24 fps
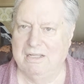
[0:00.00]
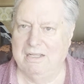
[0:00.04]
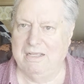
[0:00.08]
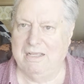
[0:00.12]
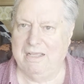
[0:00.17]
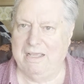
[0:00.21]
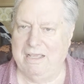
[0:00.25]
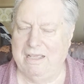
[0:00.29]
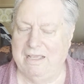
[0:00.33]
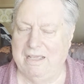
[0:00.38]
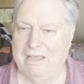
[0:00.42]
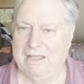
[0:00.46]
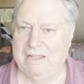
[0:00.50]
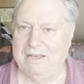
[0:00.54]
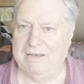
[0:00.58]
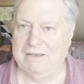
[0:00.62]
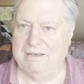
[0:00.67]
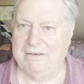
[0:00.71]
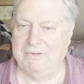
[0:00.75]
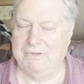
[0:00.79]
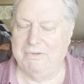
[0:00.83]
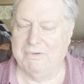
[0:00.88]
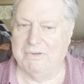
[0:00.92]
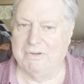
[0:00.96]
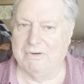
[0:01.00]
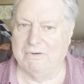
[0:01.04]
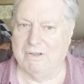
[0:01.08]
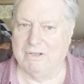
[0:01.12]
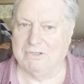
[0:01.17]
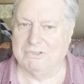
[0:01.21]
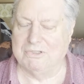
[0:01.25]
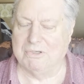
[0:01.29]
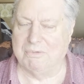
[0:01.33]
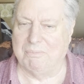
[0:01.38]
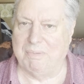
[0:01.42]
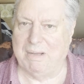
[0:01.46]
And you can
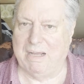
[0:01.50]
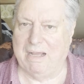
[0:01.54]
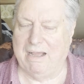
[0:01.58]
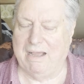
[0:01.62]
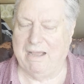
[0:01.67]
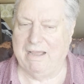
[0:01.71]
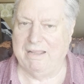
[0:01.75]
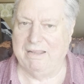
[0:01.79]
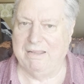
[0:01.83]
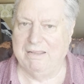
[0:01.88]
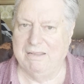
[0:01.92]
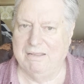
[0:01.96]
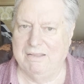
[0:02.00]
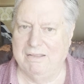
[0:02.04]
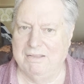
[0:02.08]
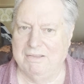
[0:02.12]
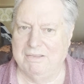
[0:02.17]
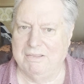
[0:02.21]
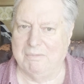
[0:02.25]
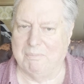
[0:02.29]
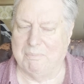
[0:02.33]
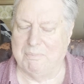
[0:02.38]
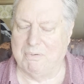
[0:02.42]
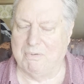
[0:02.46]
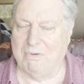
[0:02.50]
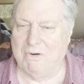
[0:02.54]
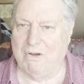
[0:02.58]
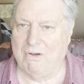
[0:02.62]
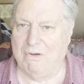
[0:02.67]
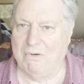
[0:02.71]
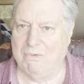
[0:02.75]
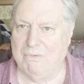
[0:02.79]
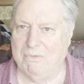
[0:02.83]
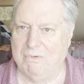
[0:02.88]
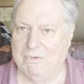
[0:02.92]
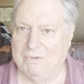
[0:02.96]
also buy the
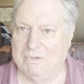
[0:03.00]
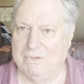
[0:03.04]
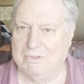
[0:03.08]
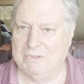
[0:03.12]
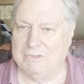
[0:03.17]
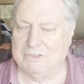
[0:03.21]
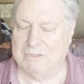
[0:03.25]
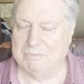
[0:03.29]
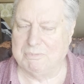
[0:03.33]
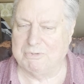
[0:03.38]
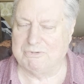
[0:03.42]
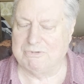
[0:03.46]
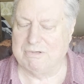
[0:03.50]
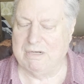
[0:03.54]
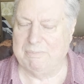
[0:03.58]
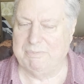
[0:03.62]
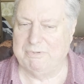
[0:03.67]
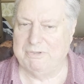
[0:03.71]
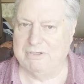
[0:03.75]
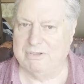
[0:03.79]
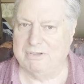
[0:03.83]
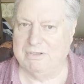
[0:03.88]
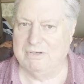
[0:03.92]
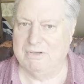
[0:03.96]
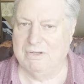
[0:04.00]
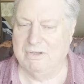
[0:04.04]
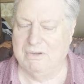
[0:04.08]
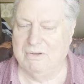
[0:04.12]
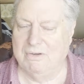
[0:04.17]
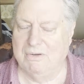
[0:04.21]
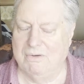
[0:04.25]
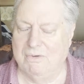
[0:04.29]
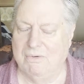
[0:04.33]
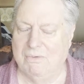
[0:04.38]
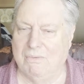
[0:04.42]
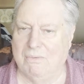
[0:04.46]
Pro subscription
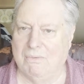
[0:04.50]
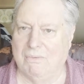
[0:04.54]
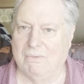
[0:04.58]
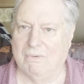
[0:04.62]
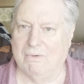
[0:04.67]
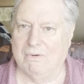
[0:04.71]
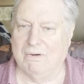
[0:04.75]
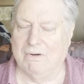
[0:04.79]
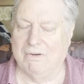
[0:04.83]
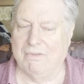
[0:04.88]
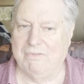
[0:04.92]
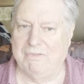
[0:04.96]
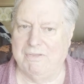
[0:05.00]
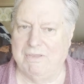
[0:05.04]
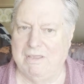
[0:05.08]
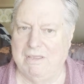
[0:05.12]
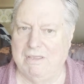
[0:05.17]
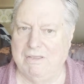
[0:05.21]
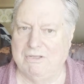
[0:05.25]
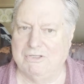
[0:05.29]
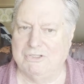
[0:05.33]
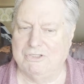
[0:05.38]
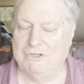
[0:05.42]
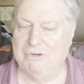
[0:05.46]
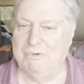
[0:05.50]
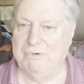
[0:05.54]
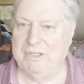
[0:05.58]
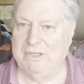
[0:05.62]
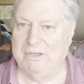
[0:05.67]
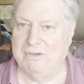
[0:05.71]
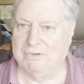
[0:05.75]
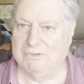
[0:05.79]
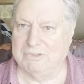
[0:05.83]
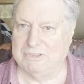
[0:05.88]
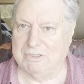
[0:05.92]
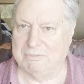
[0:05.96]
or the
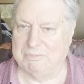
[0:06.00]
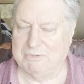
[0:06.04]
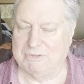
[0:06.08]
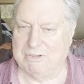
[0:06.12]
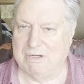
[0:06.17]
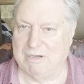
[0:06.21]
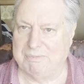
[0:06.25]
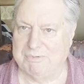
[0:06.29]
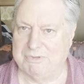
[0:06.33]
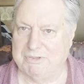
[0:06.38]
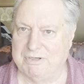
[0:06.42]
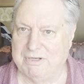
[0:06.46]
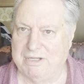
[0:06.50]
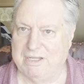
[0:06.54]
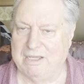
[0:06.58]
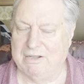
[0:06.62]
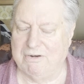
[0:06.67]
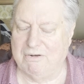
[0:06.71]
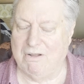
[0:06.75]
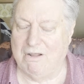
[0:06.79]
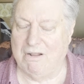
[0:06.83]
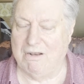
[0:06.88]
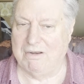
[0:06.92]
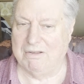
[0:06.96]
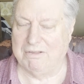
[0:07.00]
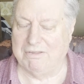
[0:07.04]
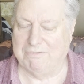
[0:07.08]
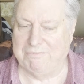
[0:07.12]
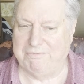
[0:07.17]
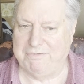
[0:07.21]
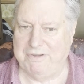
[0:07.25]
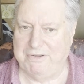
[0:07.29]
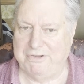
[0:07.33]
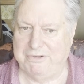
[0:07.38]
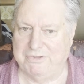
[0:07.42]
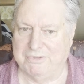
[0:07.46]
Studio subscription to get all of the
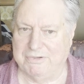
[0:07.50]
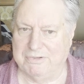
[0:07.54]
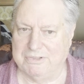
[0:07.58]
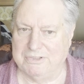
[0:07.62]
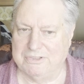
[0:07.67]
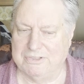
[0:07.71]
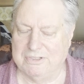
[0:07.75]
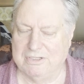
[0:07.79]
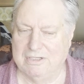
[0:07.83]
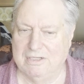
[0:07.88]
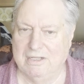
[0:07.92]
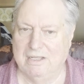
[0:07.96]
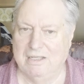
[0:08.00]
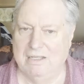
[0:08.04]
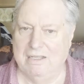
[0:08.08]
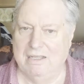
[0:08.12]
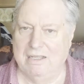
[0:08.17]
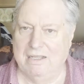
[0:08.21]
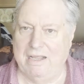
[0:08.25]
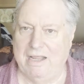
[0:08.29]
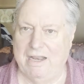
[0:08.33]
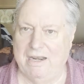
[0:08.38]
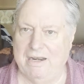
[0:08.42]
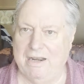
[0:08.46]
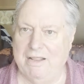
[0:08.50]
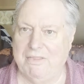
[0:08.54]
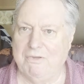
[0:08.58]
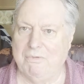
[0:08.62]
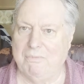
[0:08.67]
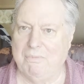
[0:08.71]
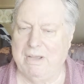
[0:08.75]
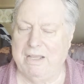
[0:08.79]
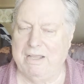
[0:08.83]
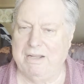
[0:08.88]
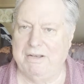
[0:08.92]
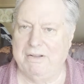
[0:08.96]
features. And another
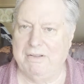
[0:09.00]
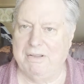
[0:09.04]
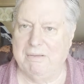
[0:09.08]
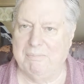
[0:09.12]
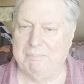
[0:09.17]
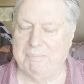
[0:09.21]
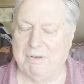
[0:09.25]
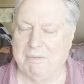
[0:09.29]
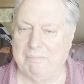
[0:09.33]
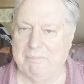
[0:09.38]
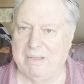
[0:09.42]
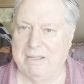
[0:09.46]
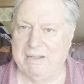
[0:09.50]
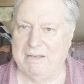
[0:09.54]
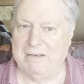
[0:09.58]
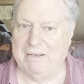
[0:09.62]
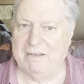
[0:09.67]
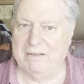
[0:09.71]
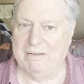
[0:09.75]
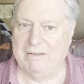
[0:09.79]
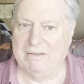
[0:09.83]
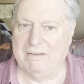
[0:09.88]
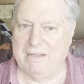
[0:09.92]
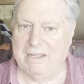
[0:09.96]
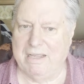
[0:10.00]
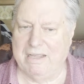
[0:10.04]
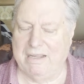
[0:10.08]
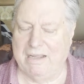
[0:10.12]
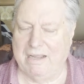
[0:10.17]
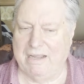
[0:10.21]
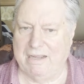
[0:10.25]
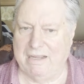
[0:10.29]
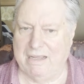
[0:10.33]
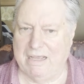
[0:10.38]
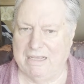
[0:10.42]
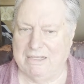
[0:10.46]
way to implement
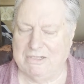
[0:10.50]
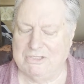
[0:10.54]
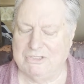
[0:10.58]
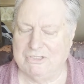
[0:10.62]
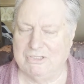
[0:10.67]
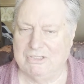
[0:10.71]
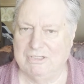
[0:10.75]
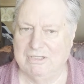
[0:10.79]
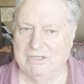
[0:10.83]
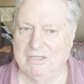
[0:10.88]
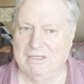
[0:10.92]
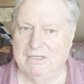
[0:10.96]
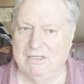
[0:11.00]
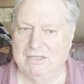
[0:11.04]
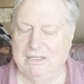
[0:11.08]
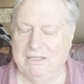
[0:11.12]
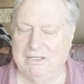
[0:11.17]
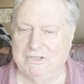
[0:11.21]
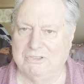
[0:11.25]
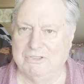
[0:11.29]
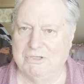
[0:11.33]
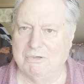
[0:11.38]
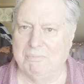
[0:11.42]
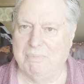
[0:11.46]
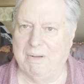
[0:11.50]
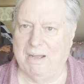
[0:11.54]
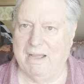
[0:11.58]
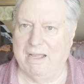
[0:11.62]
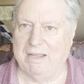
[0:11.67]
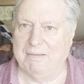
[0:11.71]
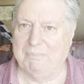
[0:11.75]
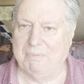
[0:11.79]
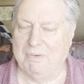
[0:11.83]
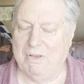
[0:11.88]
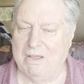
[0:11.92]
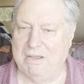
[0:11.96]
AAS is through
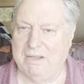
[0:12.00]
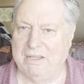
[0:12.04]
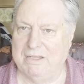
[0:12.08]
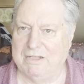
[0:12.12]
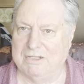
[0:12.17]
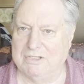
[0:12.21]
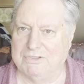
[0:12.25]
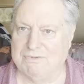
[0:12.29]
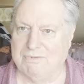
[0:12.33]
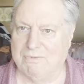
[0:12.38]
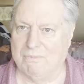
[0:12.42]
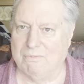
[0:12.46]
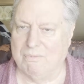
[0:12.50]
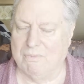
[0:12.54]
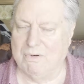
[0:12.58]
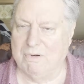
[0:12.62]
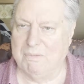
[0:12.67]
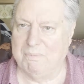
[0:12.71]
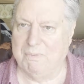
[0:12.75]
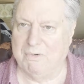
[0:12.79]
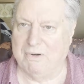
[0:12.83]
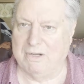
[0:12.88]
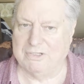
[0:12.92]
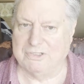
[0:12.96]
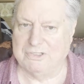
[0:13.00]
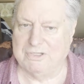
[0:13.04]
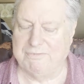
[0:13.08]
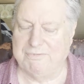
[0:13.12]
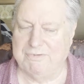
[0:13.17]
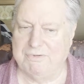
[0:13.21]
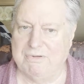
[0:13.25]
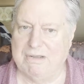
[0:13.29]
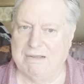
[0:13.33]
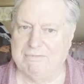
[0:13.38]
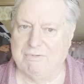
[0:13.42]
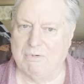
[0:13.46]
buying plugins for WordPress. If
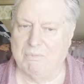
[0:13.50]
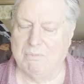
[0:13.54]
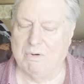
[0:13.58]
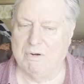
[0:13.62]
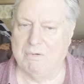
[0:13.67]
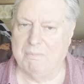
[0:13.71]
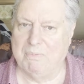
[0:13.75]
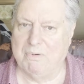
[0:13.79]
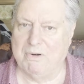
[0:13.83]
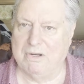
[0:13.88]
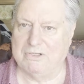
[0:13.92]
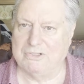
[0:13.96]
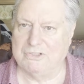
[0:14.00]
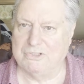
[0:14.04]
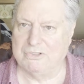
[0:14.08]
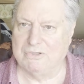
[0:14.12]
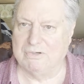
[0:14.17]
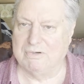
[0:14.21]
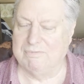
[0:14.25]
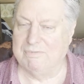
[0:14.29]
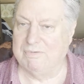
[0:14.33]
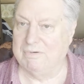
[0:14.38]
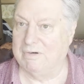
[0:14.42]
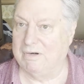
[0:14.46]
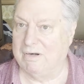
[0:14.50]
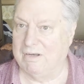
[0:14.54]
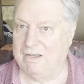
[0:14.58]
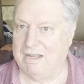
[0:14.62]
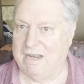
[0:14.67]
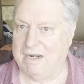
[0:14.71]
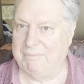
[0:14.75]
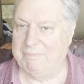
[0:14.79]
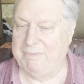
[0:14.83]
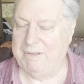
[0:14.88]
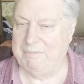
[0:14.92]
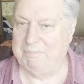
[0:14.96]
you have a WordPress server, and a
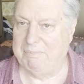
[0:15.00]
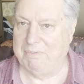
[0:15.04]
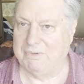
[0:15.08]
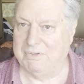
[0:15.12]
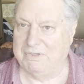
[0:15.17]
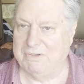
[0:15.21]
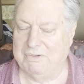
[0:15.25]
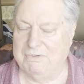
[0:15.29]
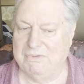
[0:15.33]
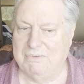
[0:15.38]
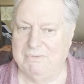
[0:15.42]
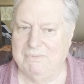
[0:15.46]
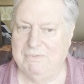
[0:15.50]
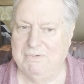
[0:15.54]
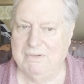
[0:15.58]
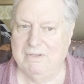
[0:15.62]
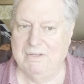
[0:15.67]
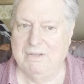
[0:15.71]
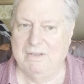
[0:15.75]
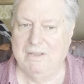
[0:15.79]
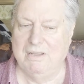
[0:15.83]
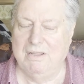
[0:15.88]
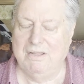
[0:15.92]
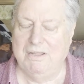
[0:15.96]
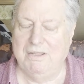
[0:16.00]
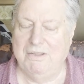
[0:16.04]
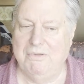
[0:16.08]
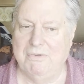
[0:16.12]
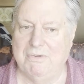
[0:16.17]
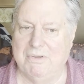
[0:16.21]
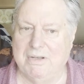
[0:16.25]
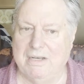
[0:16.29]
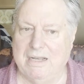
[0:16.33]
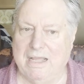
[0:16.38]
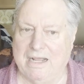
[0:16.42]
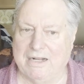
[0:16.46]
lot of people do, you
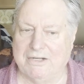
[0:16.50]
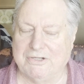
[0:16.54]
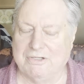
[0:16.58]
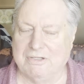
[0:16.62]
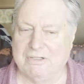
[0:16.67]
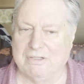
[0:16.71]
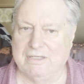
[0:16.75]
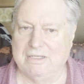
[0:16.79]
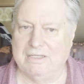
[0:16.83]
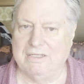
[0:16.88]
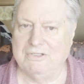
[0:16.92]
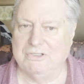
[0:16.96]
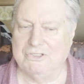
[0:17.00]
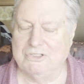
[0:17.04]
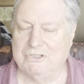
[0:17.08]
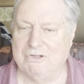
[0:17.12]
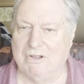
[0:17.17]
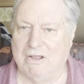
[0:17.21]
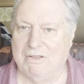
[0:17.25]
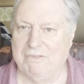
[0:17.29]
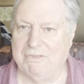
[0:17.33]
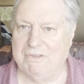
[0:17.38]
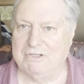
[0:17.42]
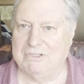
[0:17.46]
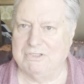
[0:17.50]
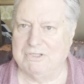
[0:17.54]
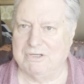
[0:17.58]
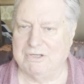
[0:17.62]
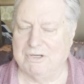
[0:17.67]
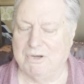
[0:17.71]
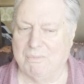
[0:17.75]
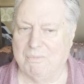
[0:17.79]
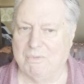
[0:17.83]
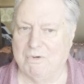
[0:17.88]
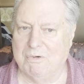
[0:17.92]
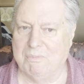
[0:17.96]
can actually install this on
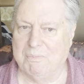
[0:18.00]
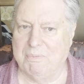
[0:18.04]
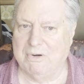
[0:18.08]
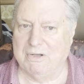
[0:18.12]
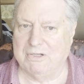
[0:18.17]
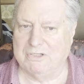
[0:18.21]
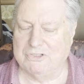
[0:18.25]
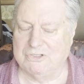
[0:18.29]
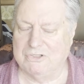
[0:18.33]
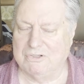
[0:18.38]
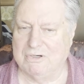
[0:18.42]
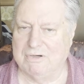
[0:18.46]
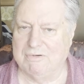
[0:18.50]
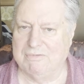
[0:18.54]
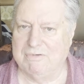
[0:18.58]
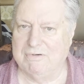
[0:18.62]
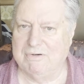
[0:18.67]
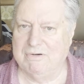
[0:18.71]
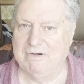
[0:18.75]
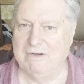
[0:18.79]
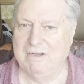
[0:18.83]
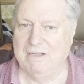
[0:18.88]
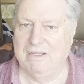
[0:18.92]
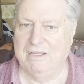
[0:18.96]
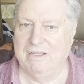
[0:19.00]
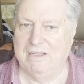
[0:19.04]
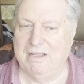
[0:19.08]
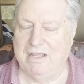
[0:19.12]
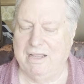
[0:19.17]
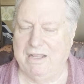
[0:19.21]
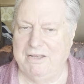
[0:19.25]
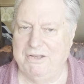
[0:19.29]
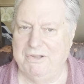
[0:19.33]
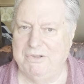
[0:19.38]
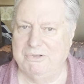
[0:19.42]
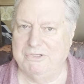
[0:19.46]
your WordPress server
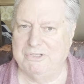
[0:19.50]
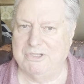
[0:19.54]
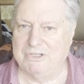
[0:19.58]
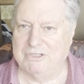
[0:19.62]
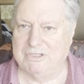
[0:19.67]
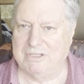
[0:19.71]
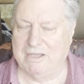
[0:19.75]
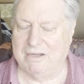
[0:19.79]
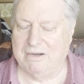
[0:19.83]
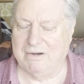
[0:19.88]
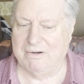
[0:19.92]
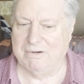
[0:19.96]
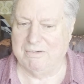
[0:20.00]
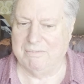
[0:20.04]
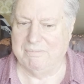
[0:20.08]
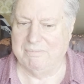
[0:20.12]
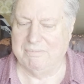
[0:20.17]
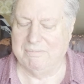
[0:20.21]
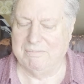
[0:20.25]
and use it there.